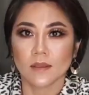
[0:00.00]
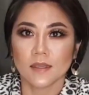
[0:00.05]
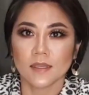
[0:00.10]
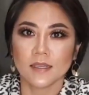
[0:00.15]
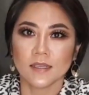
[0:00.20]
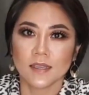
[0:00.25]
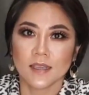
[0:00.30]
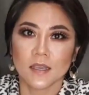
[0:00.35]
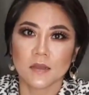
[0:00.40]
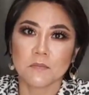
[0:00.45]

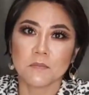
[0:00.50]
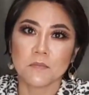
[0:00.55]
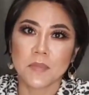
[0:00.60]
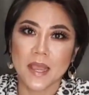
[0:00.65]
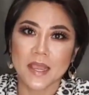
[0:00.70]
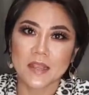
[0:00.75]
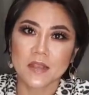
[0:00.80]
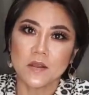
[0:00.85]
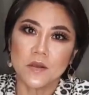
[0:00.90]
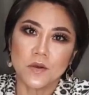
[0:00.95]
It can
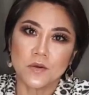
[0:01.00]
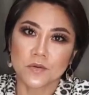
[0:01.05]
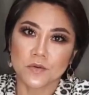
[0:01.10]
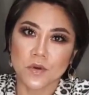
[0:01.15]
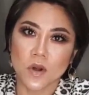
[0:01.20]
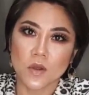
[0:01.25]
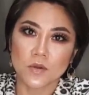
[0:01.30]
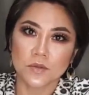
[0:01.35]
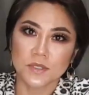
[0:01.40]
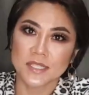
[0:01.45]
bake,
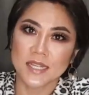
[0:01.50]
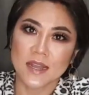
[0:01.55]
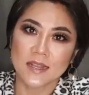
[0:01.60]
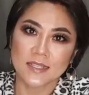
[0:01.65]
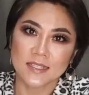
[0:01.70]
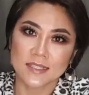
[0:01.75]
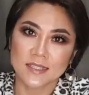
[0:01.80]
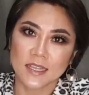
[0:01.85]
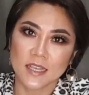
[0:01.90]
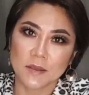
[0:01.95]
roast,
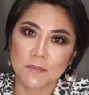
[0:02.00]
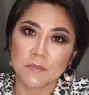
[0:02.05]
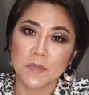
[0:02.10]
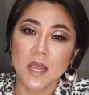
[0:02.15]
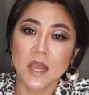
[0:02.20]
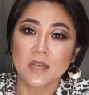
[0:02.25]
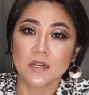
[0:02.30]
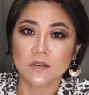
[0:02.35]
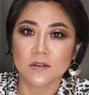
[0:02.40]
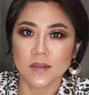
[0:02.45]
steam,
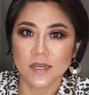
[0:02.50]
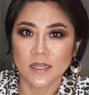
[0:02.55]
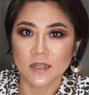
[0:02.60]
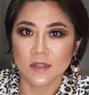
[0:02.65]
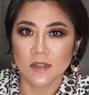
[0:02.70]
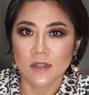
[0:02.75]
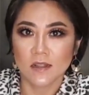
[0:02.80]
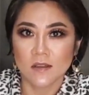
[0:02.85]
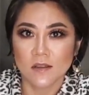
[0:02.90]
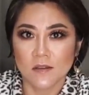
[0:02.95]

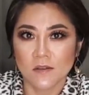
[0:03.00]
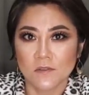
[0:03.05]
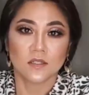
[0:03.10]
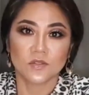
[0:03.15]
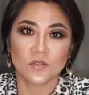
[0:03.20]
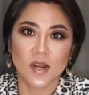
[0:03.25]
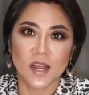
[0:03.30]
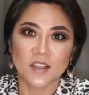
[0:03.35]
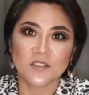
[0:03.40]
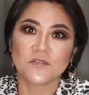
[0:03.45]
grill,
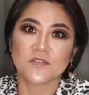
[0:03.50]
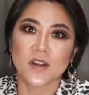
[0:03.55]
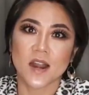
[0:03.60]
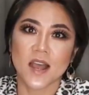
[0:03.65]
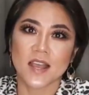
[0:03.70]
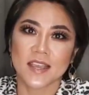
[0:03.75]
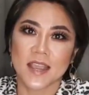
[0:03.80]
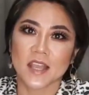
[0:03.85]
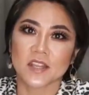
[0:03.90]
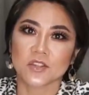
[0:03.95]
dry
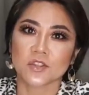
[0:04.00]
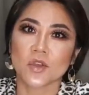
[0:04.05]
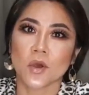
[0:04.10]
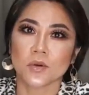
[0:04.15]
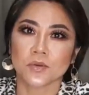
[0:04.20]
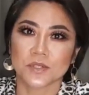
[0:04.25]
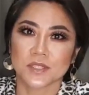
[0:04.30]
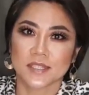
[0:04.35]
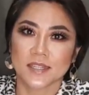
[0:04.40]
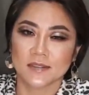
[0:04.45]
fry and
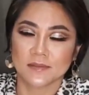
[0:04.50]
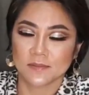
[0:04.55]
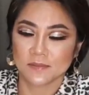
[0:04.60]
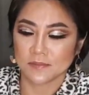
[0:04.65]
toast.